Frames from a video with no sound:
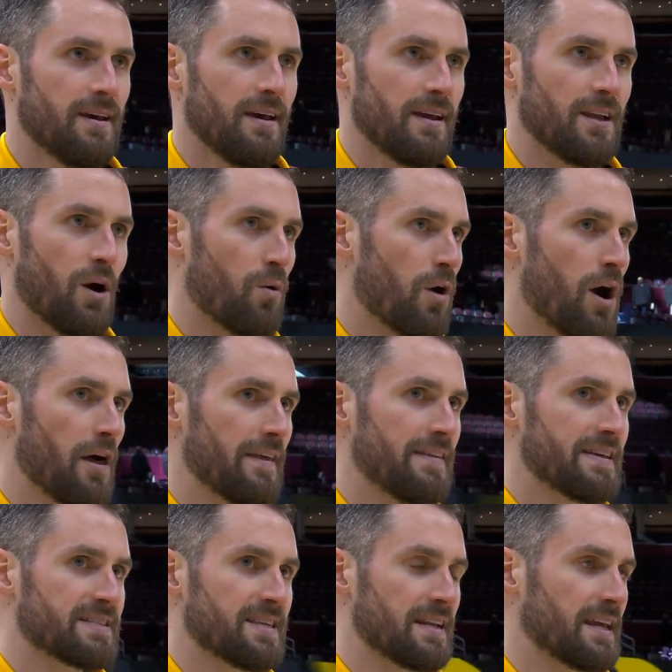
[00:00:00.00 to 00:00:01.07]
you know, we're all in
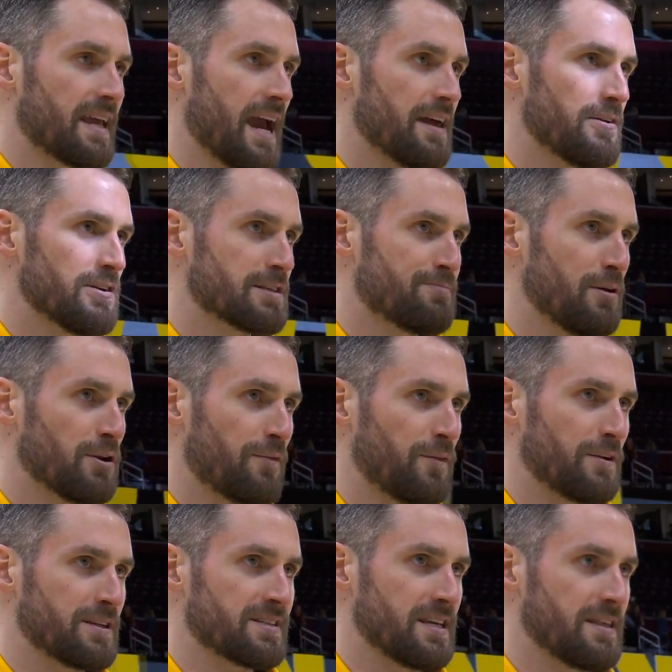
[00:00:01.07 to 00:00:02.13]
this thing together. It's beautiful
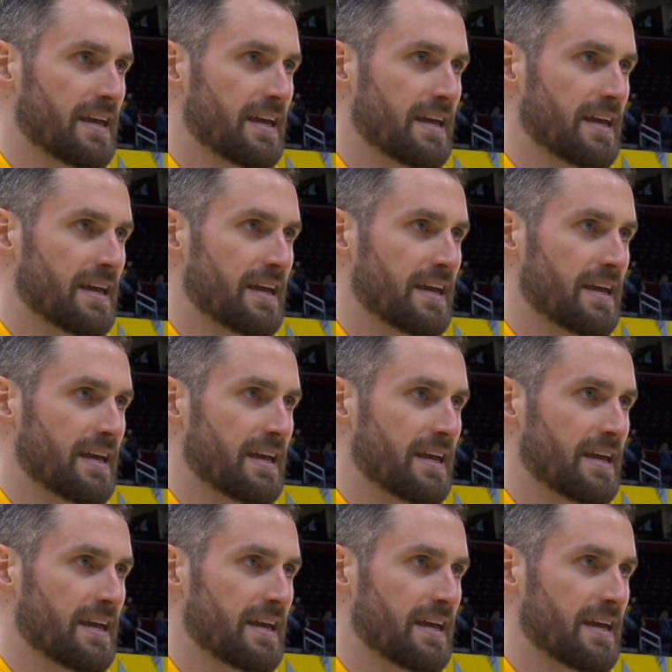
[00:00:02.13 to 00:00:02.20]
to see